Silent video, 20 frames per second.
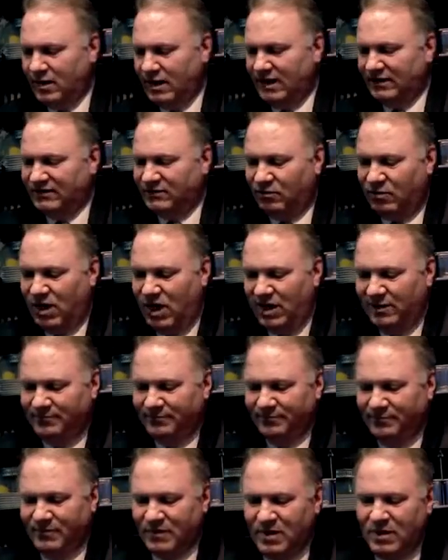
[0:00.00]
And guess
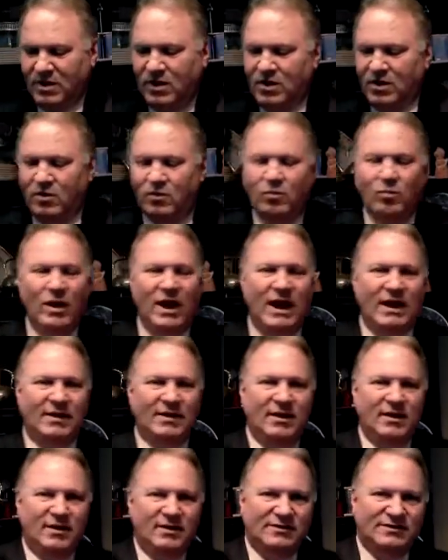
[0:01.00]
what?
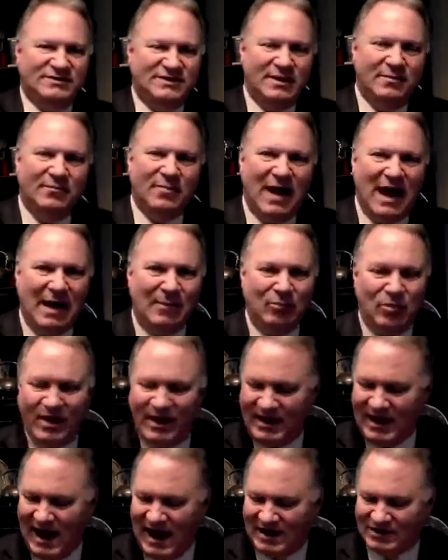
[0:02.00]
When
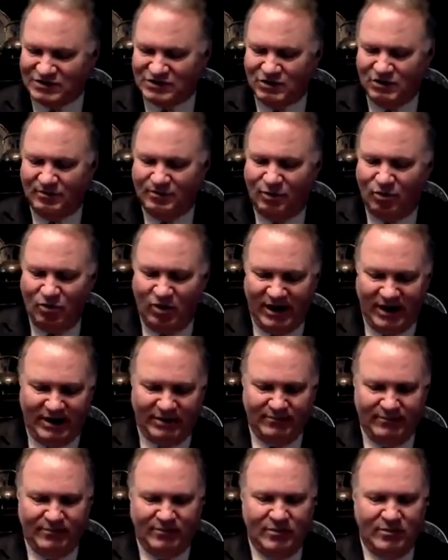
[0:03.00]
Zimbabwe got to a
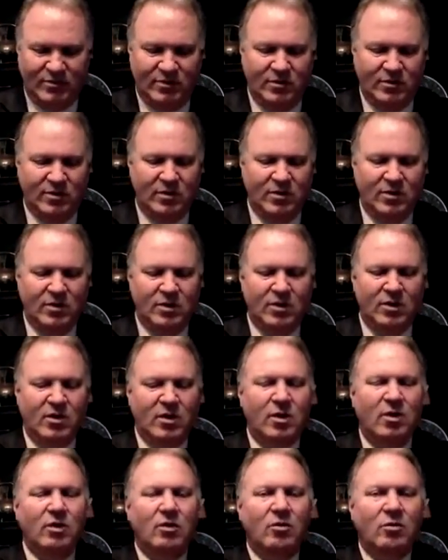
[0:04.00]
point
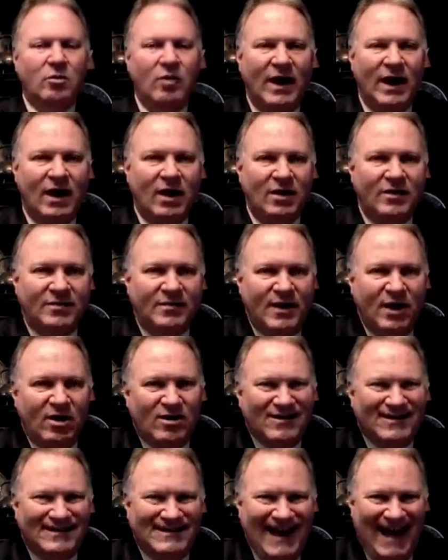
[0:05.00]
where
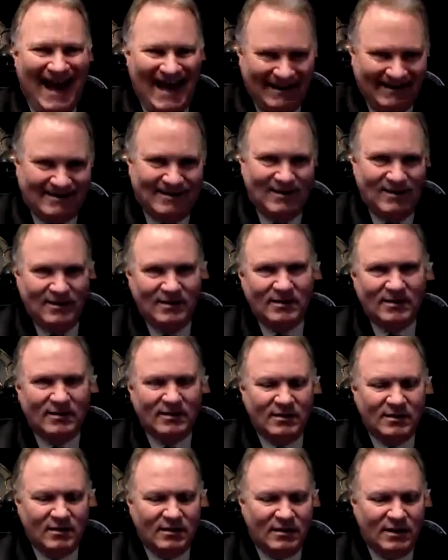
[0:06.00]
their debt
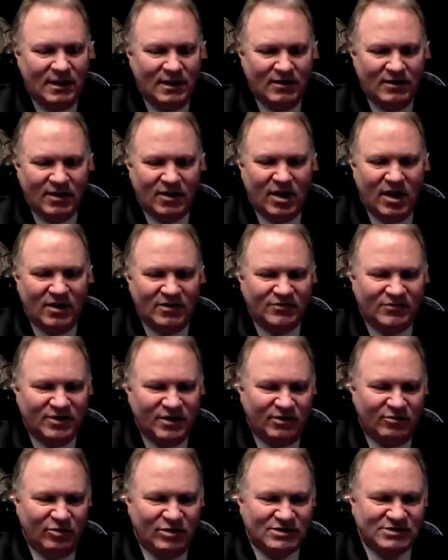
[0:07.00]
in the
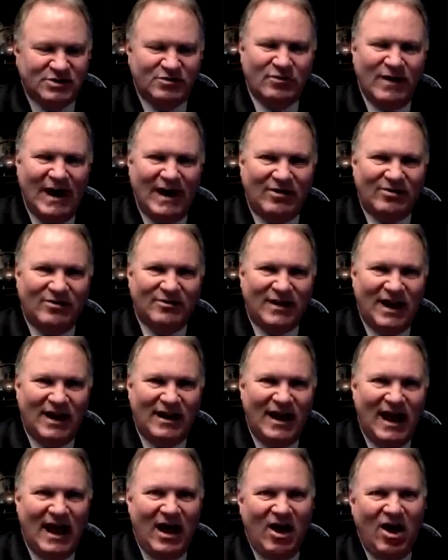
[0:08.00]
country was greater
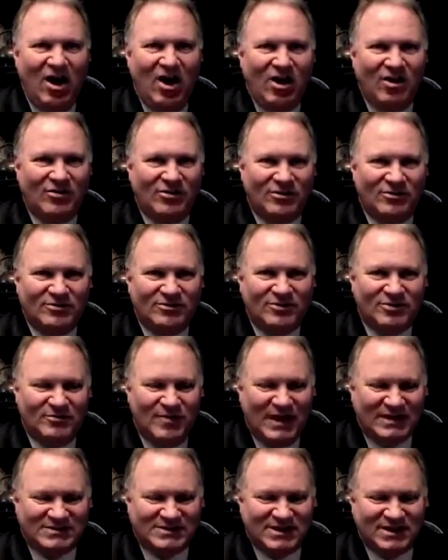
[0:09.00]
than all the
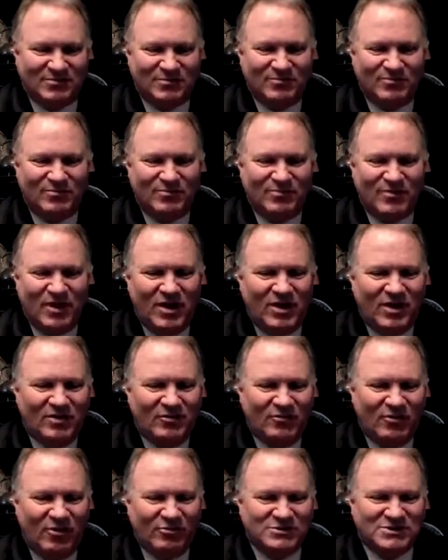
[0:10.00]
domestic
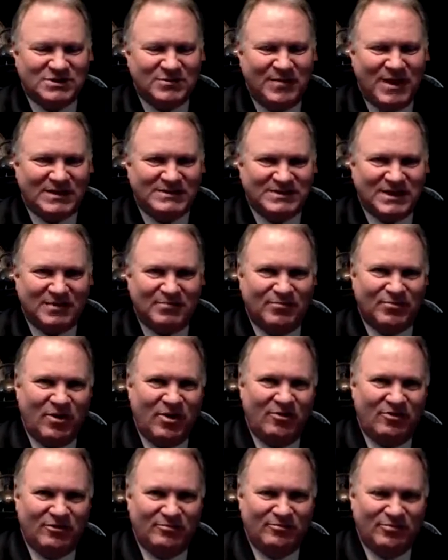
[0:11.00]
gross domestic
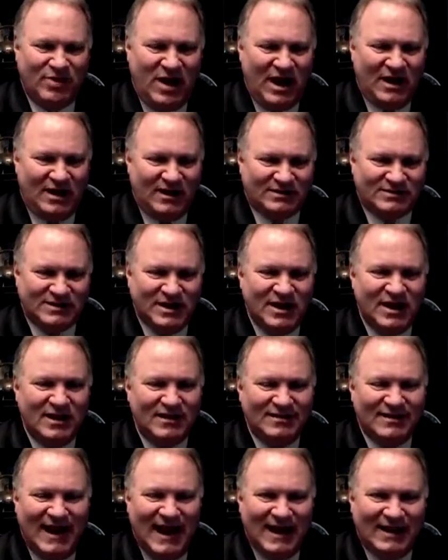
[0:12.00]
product
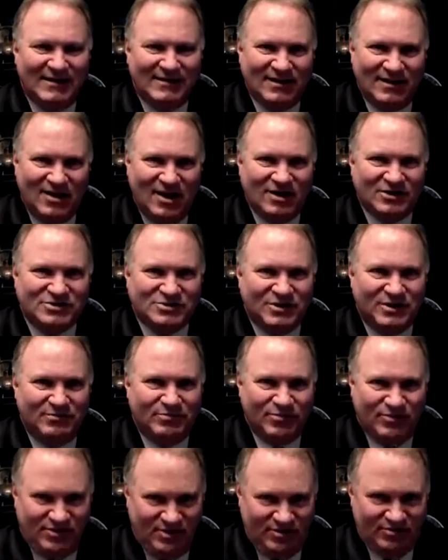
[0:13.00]
that the
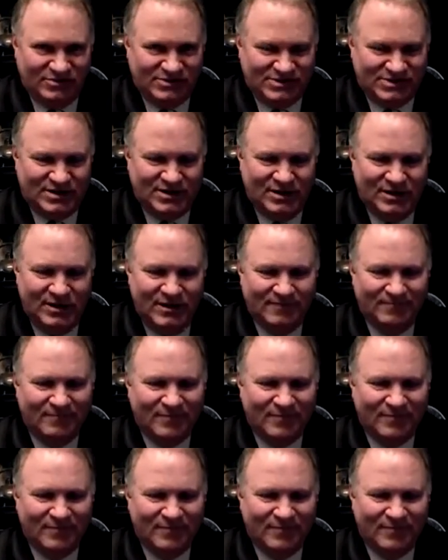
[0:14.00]
country produced,